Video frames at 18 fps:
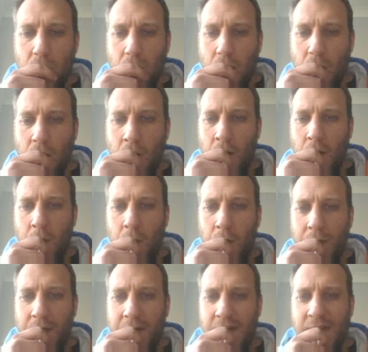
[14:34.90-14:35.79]
I
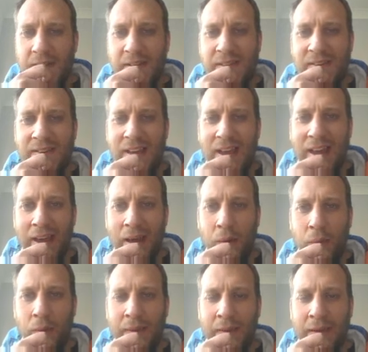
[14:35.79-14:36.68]
want this to say
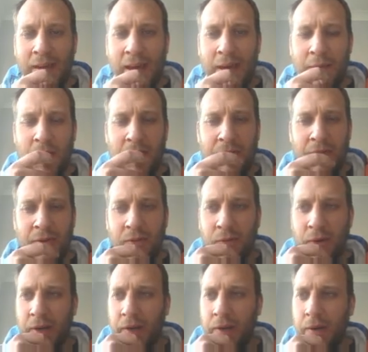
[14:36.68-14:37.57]
it when the game over
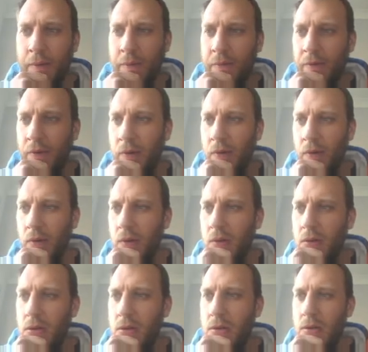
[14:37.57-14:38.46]
screen comes on.
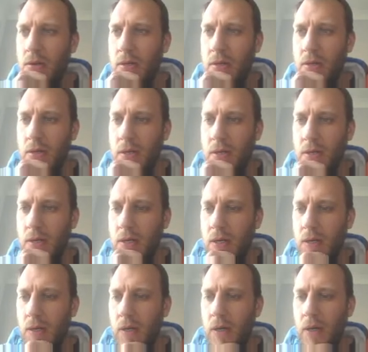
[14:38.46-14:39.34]

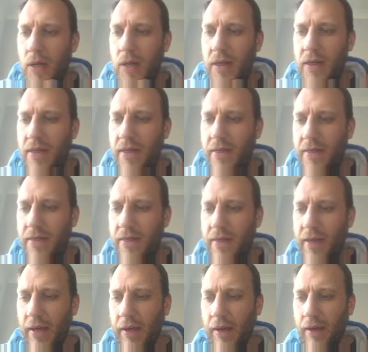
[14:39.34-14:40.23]
I
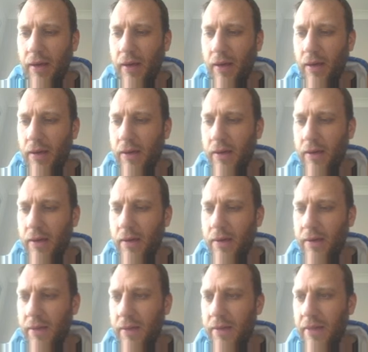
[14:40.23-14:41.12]
think
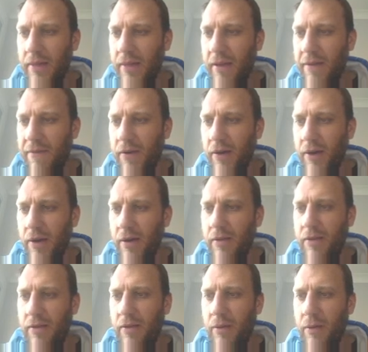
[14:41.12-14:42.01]
if I go
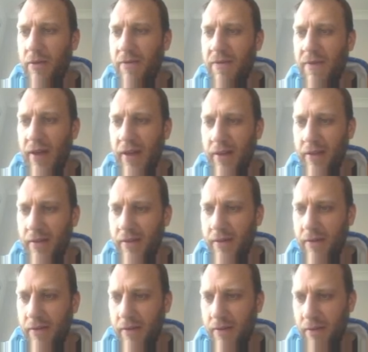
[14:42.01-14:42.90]
to
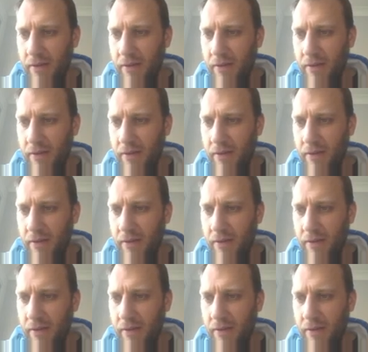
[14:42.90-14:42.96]
events,